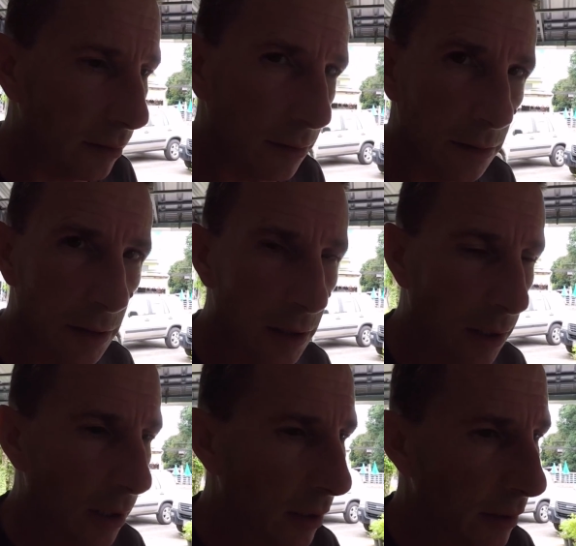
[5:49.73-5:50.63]
Oh,
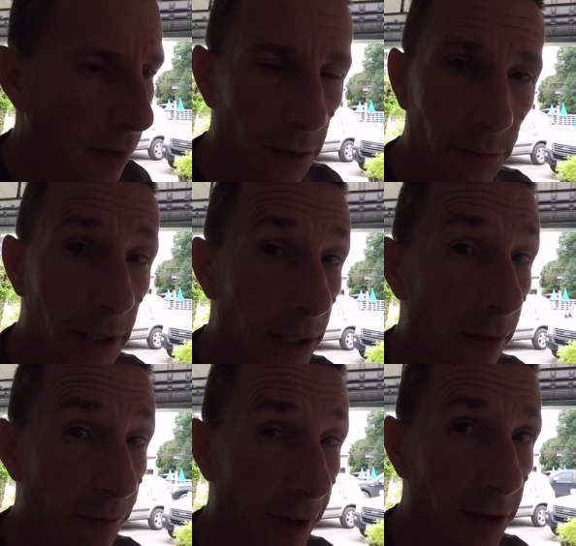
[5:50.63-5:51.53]
I really
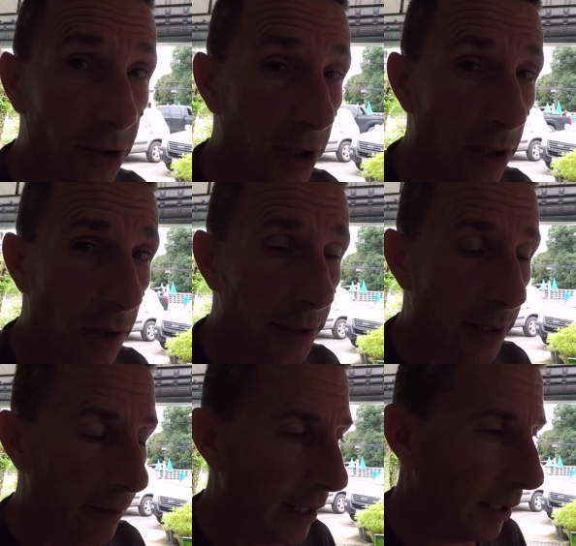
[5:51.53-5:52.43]
don't fancy the
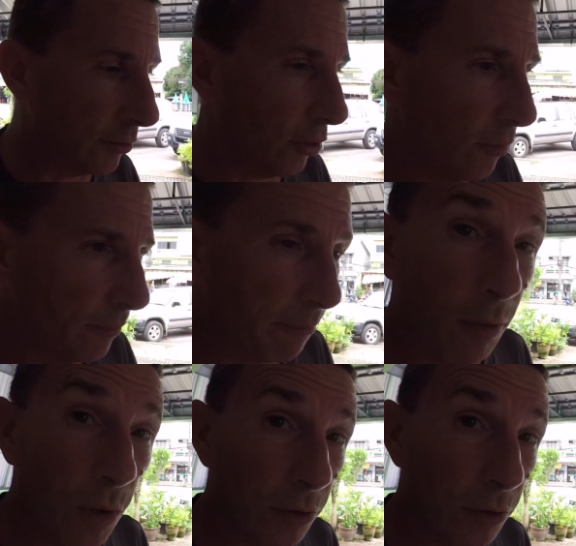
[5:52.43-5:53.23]
idea of that at all, but